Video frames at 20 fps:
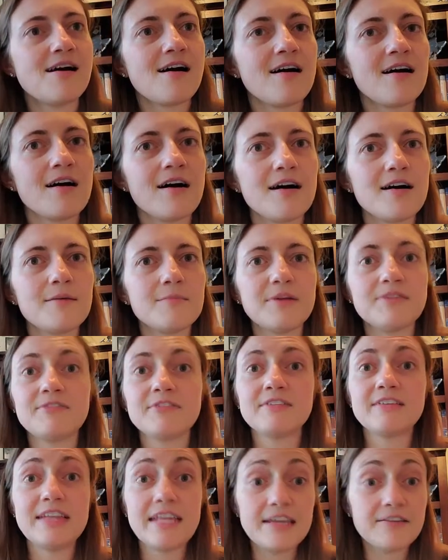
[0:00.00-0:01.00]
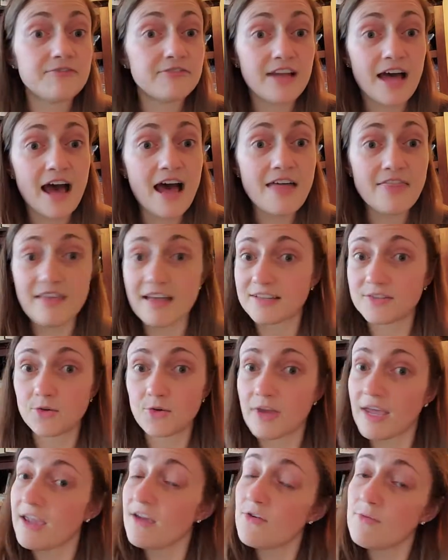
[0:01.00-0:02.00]
If not, that's
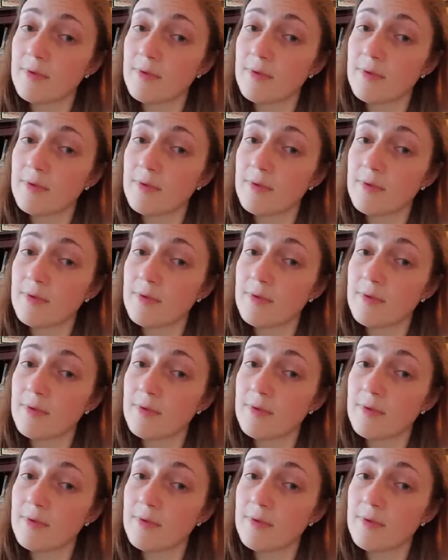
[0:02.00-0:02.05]
okay.